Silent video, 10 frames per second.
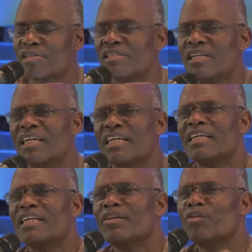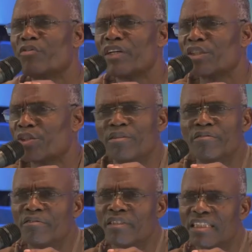See,
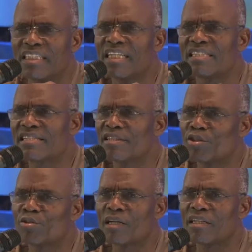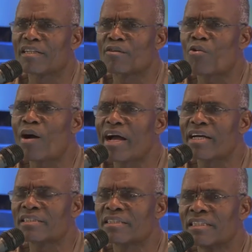innovation, they say, usually
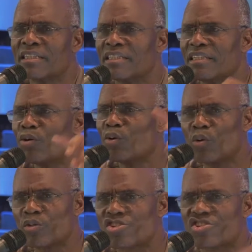requires the old